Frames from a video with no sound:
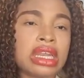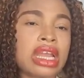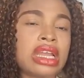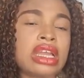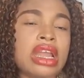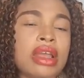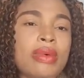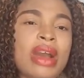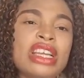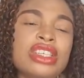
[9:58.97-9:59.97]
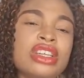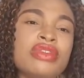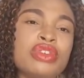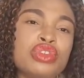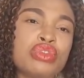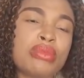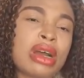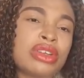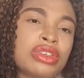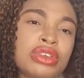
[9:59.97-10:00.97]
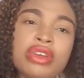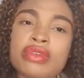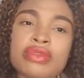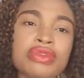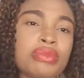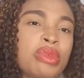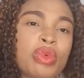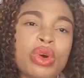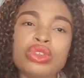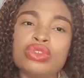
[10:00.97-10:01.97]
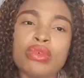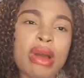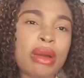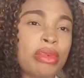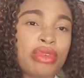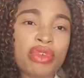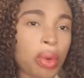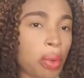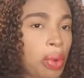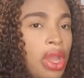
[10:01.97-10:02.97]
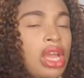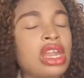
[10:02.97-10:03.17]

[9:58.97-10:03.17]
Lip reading: Now, why she even choke mouth? She not even been one choke mouth before.